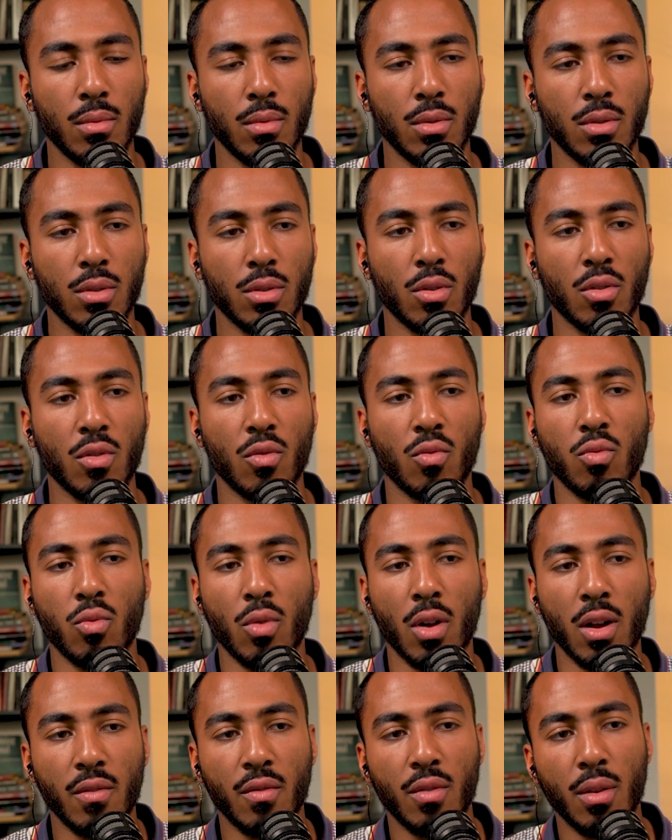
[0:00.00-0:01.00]
sort of
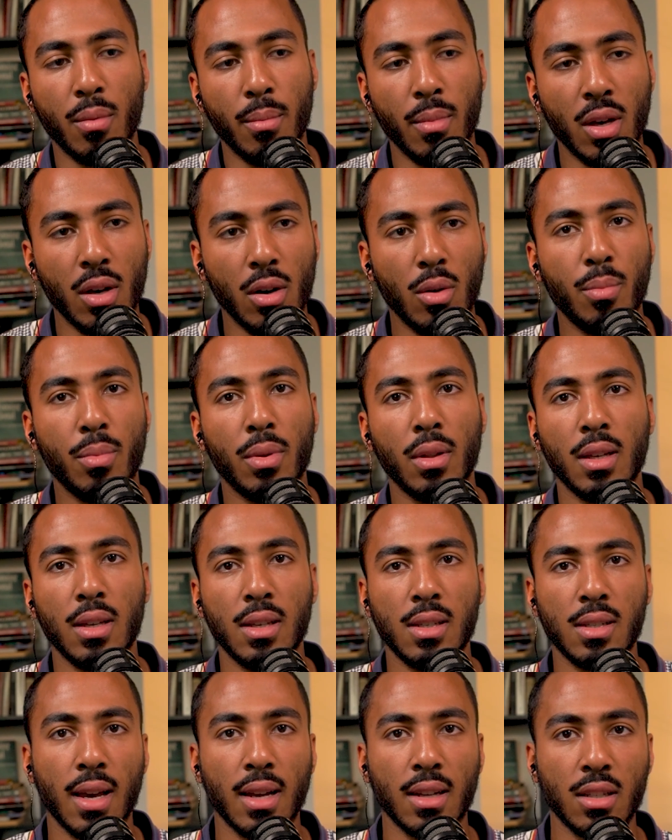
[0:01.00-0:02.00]
run-of-the-mill
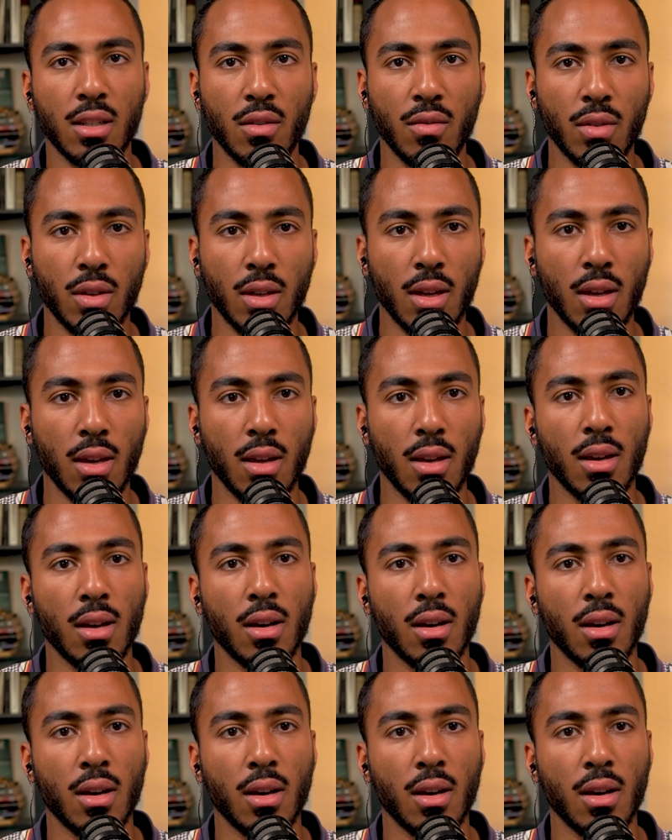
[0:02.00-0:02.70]
police activity